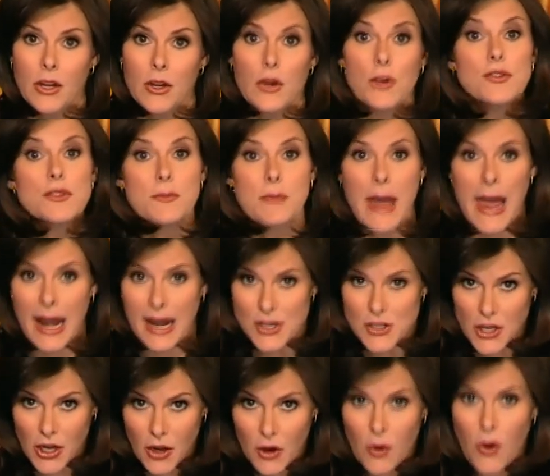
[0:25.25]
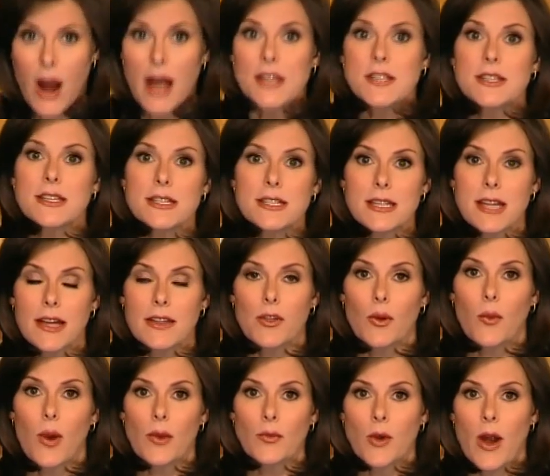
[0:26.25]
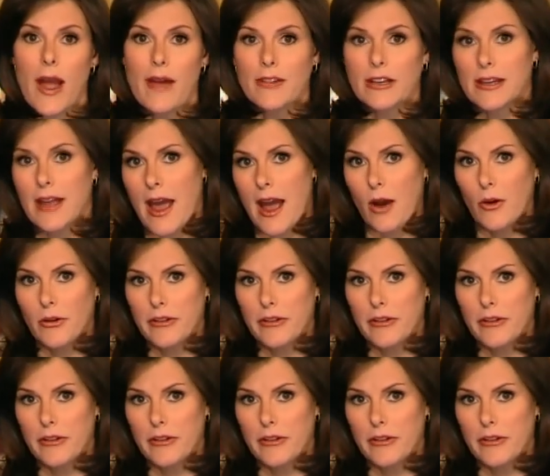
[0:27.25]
who's managing a crisis like the one we're having now,